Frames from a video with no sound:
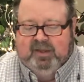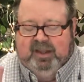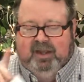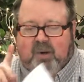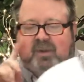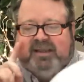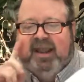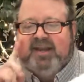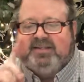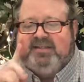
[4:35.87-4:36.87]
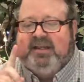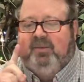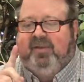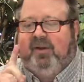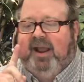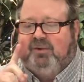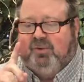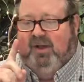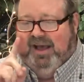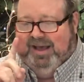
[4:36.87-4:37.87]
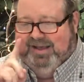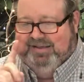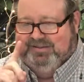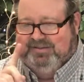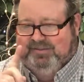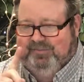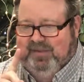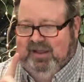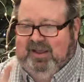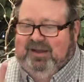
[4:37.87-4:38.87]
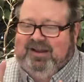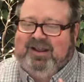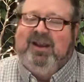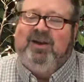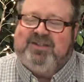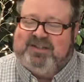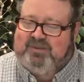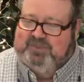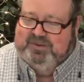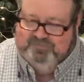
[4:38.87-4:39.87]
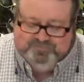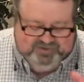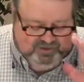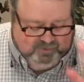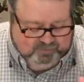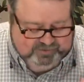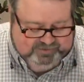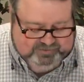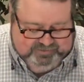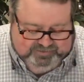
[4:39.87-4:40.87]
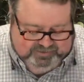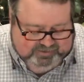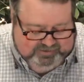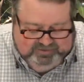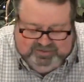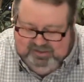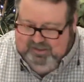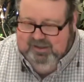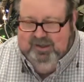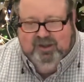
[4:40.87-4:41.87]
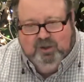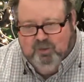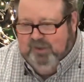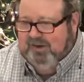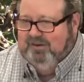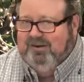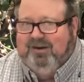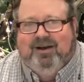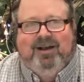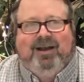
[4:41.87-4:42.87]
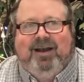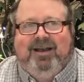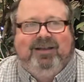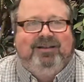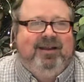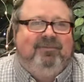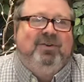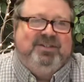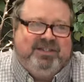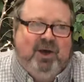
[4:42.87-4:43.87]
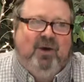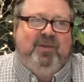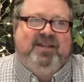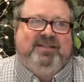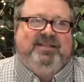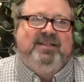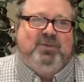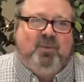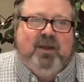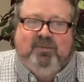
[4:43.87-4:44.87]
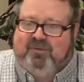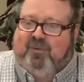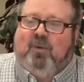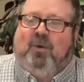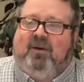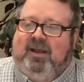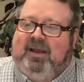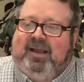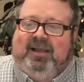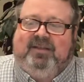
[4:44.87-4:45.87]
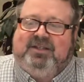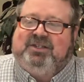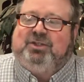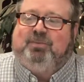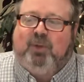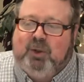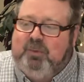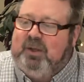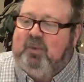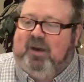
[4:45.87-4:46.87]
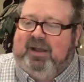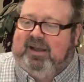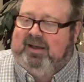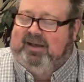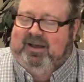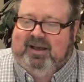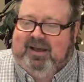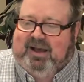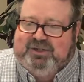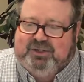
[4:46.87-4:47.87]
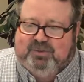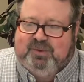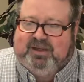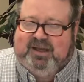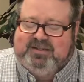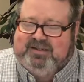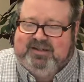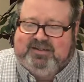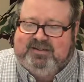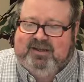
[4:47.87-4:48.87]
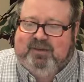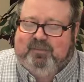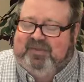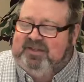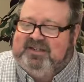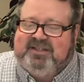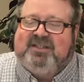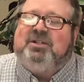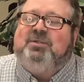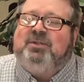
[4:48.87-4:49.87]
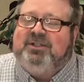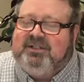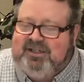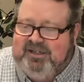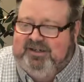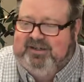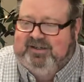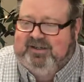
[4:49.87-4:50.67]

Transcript: And we can't see it with our natural eyes. Now, here's something that I read, and oh my God, I had never saw this this way before. And this just blew me away. I, I should have realized this, but this is so good.